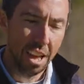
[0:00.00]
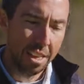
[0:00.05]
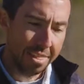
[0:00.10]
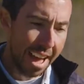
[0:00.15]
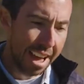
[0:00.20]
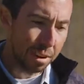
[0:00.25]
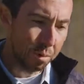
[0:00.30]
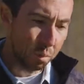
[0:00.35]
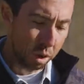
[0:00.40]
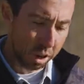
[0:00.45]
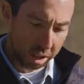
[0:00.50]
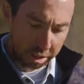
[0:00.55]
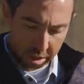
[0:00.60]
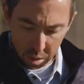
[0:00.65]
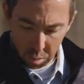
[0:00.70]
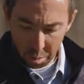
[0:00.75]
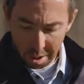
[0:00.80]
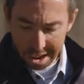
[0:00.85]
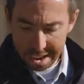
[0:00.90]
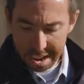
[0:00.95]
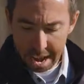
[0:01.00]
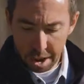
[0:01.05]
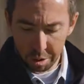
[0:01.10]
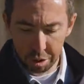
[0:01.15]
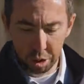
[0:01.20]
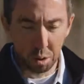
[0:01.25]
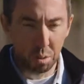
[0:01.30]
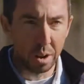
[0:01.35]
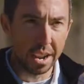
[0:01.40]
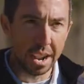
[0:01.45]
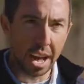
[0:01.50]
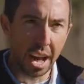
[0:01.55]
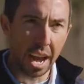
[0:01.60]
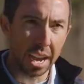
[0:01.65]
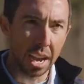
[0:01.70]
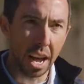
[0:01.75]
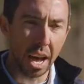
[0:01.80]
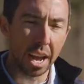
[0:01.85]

That works its way down to a 9